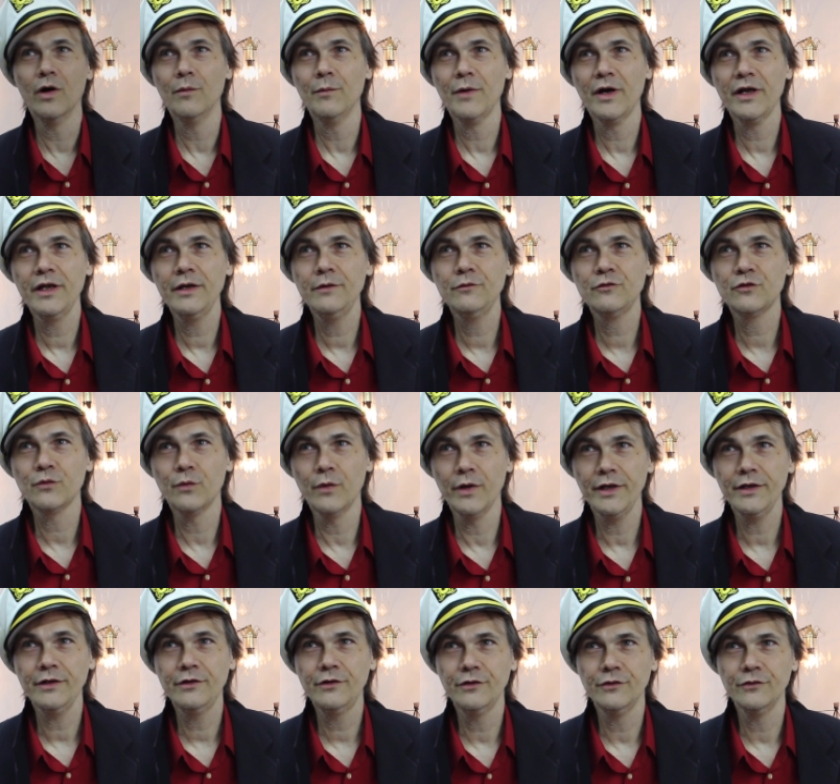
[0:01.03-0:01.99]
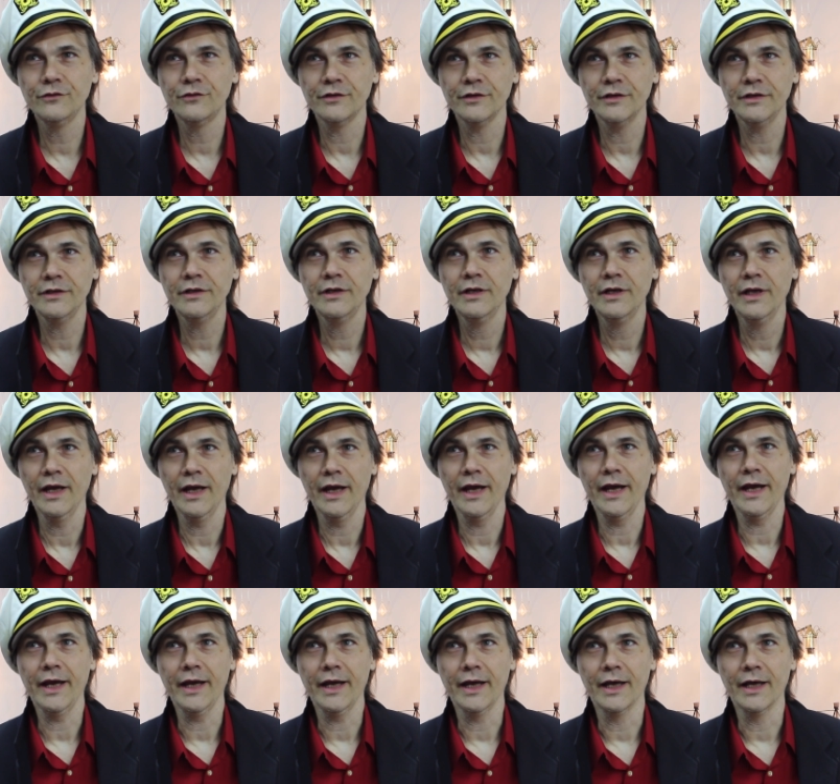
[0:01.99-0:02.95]
My name is Wayne Kusy,
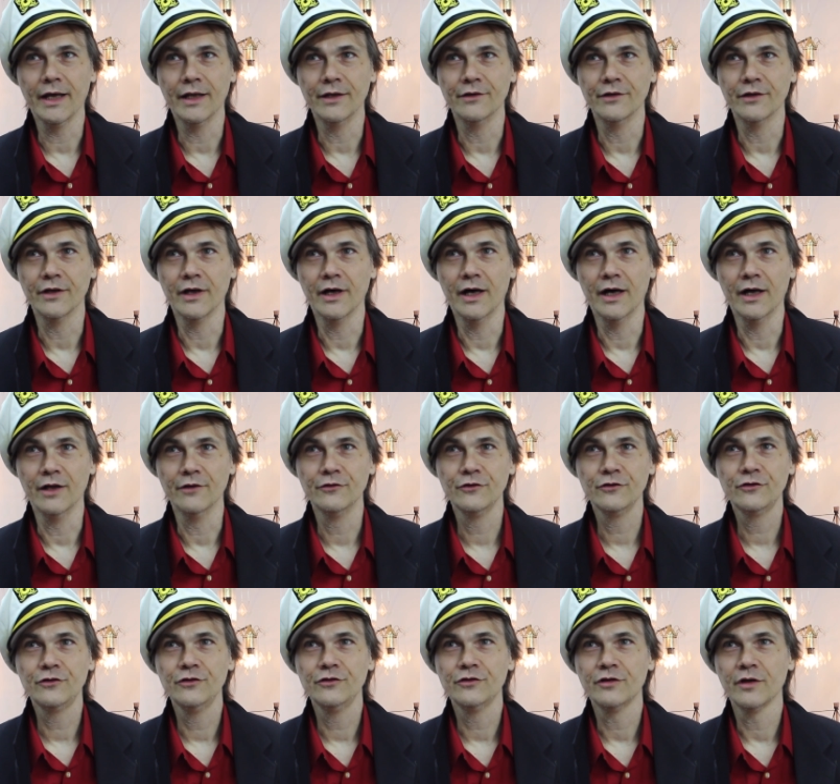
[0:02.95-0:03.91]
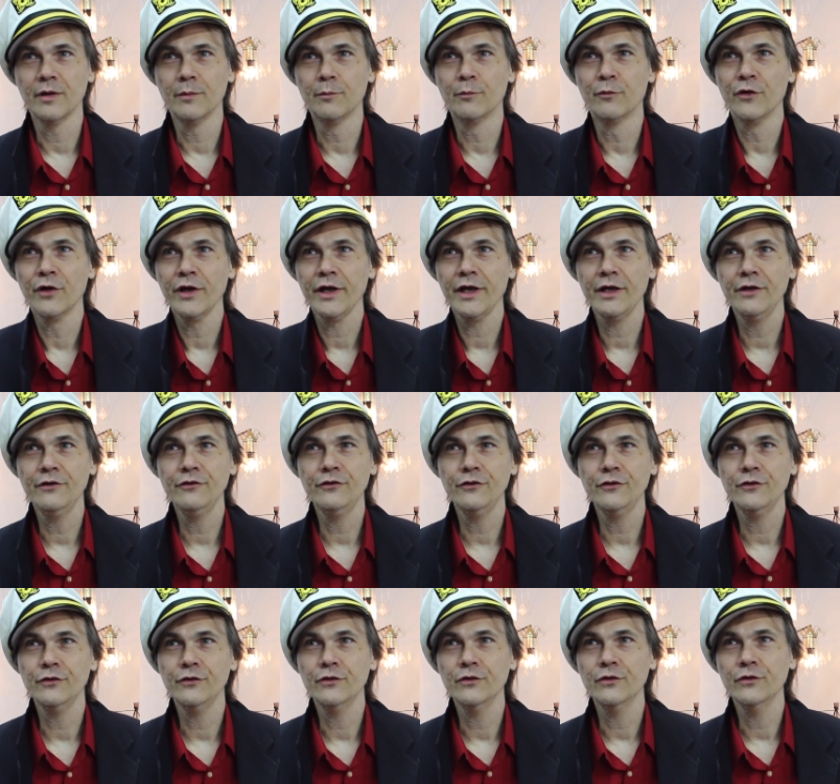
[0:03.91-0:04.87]
and uh, this is a brand
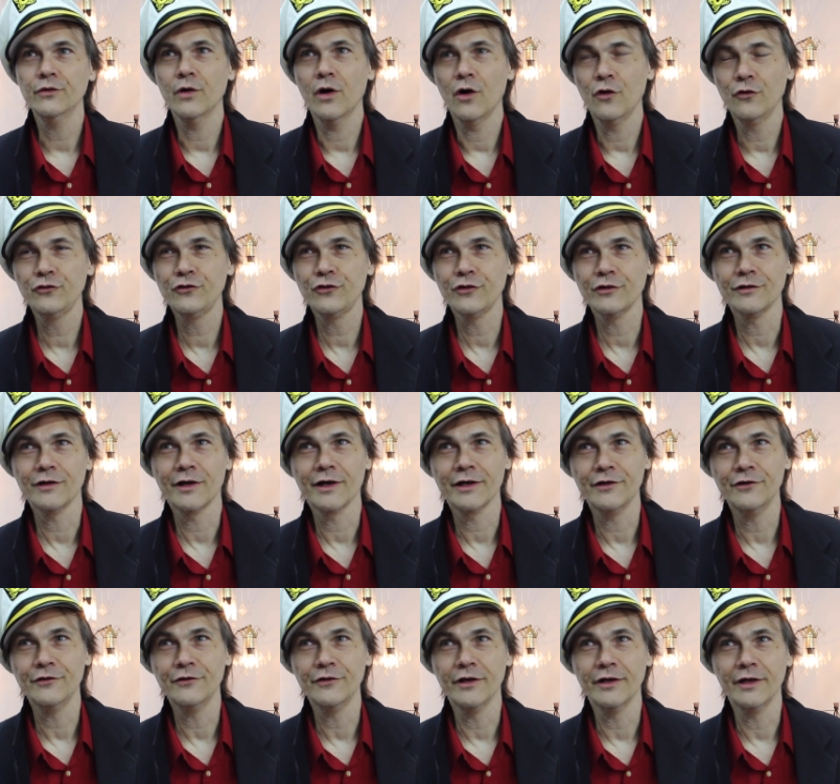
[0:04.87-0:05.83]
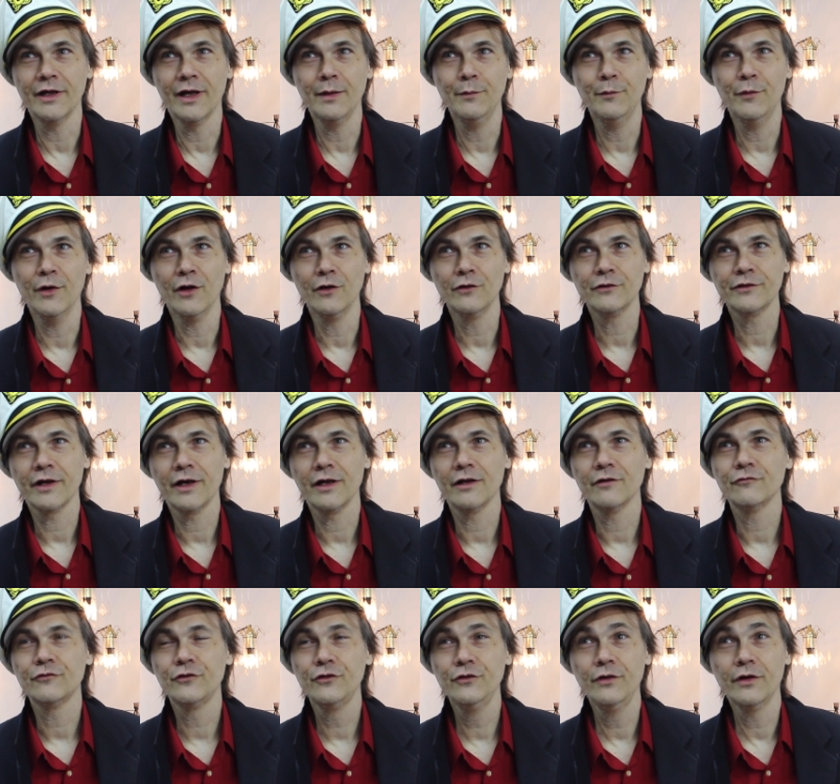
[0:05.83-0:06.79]
new ocean liner that I built out
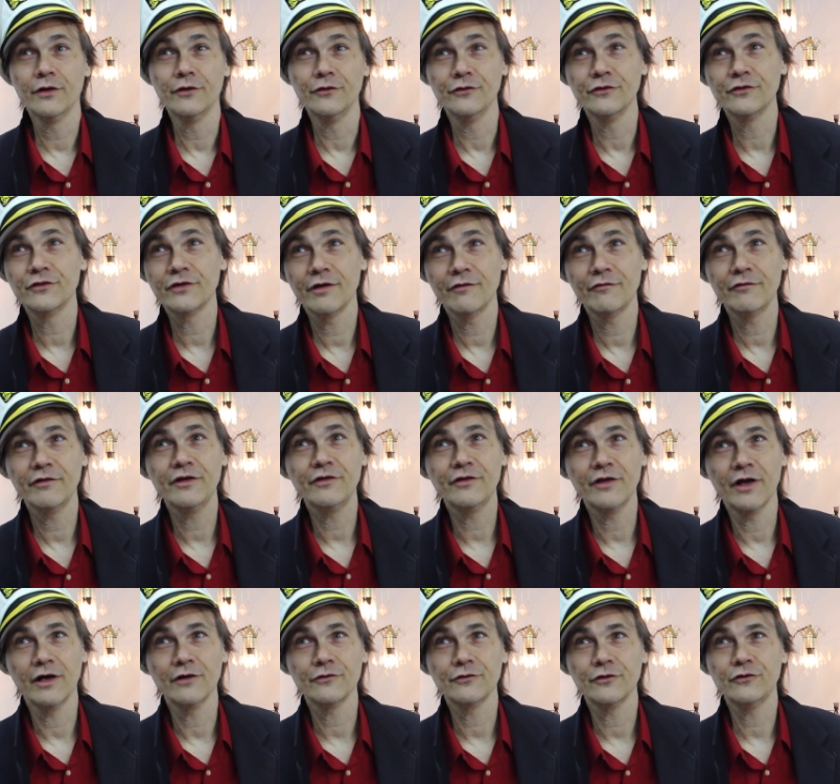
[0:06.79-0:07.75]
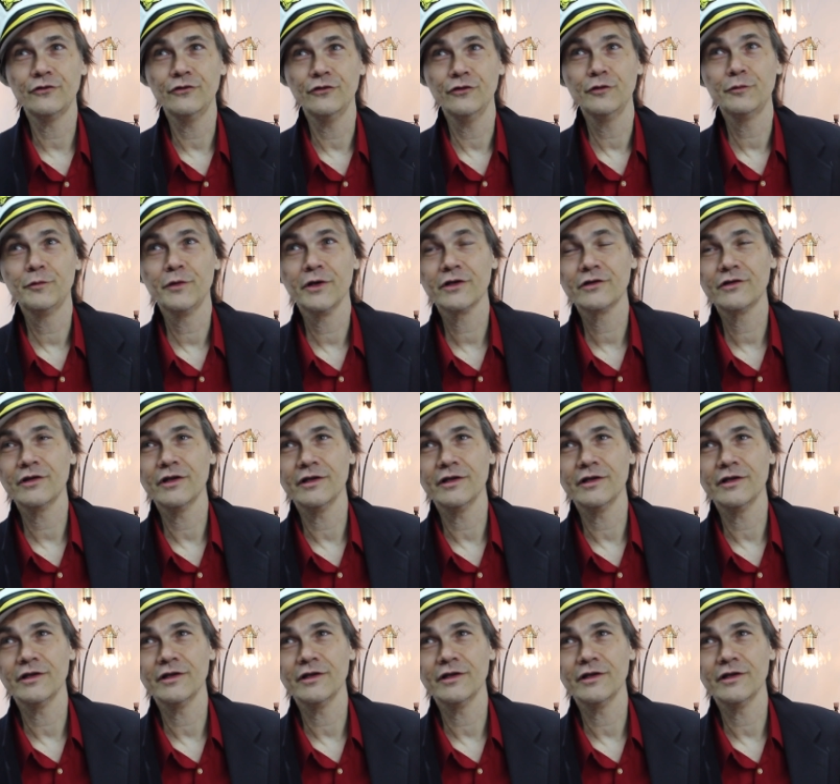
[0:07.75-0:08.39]
of 270,000 toothpicks